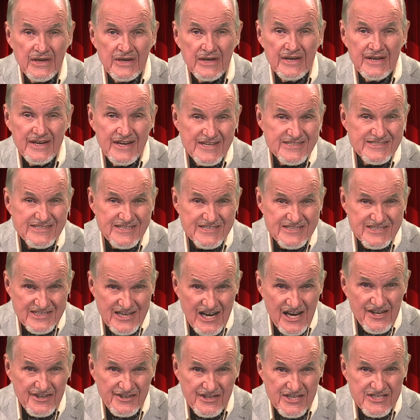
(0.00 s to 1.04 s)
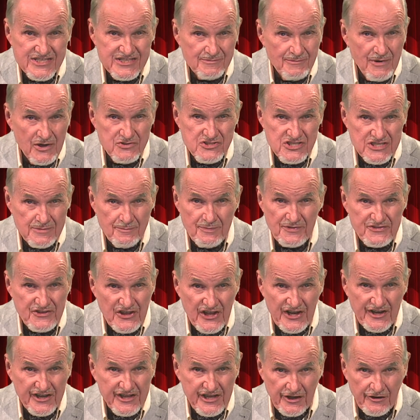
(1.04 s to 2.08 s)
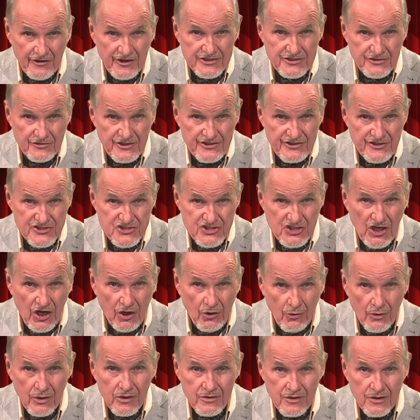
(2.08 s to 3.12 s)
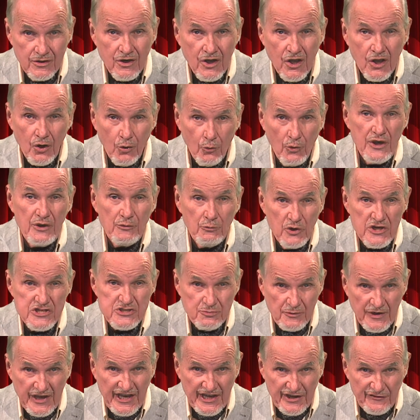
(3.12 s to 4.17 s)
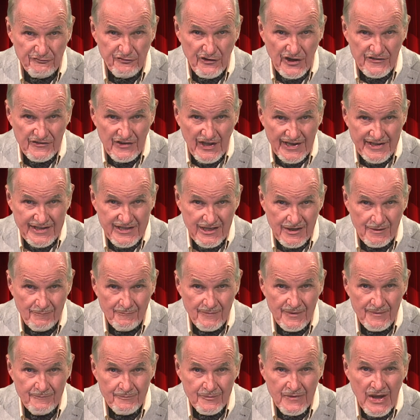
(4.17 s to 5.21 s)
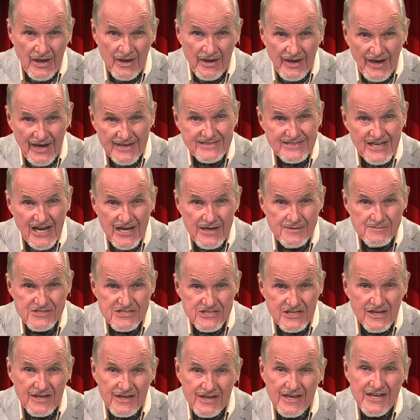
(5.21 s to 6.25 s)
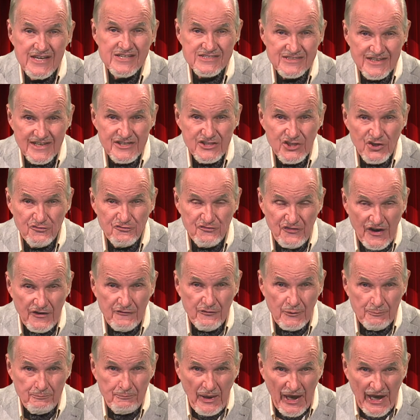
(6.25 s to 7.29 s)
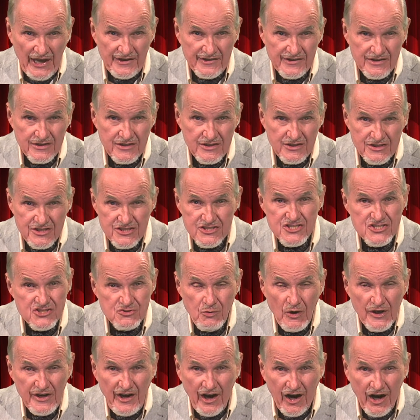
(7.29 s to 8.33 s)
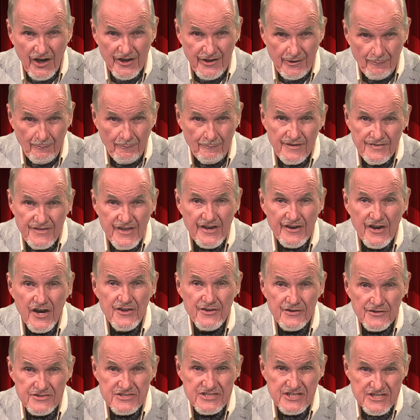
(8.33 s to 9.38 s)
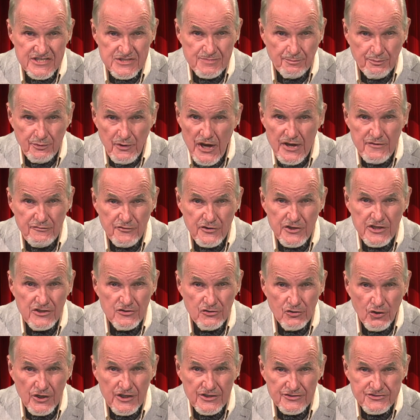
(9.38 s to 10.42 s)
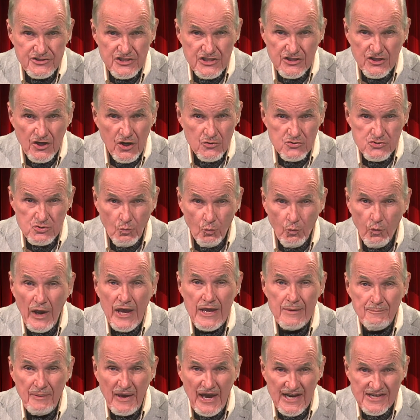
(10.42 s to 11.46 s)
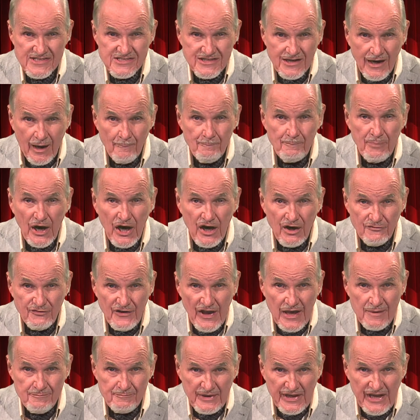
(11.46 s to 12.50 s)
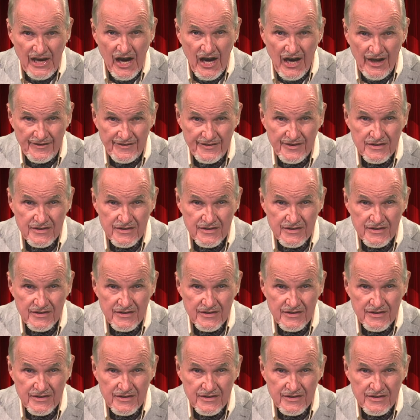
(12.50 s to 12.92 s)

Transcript: His Hassan is the most sympathetic character in the show. We wish we had a friend like him. At times, he is like your favorite pet. You just want to hug him. Then others, his bravery and loyalty goes way past above and beyond.